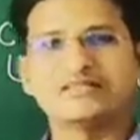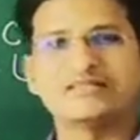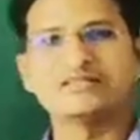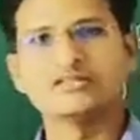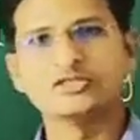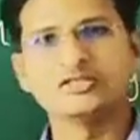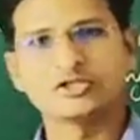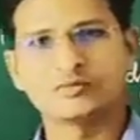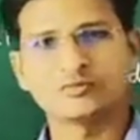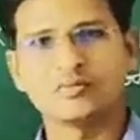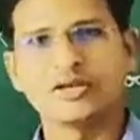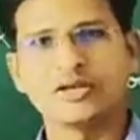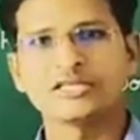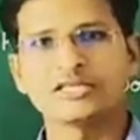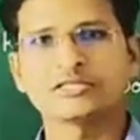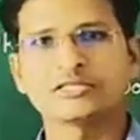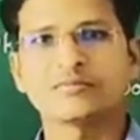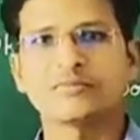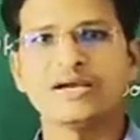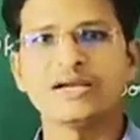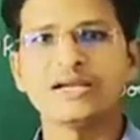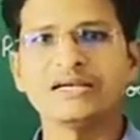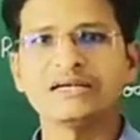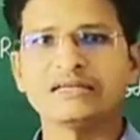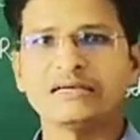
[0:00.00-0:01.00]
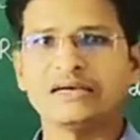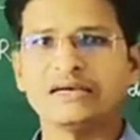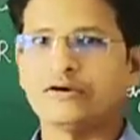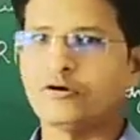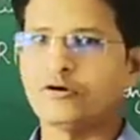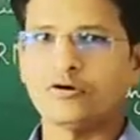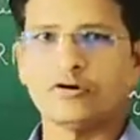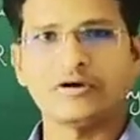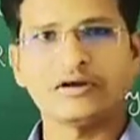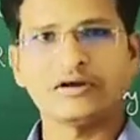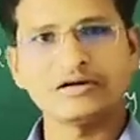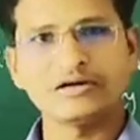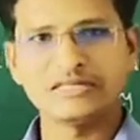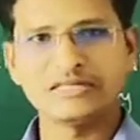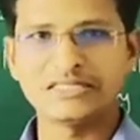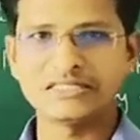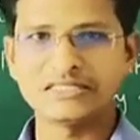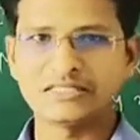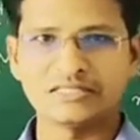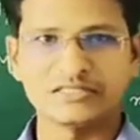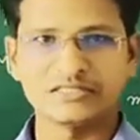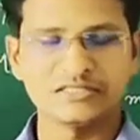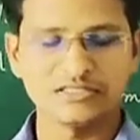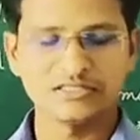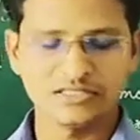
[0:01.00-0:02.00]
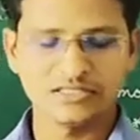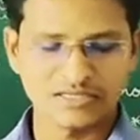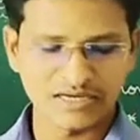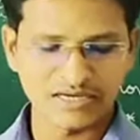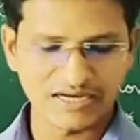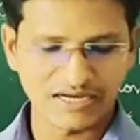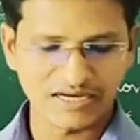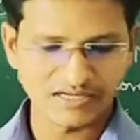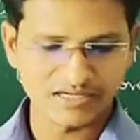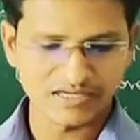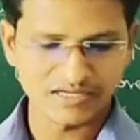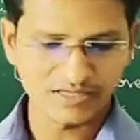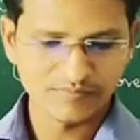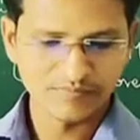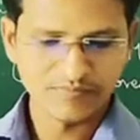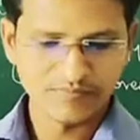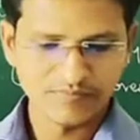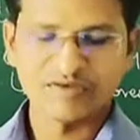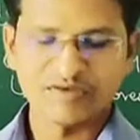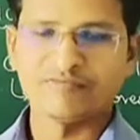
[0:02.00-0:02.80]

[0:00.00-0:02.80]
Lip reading: displacement or distance and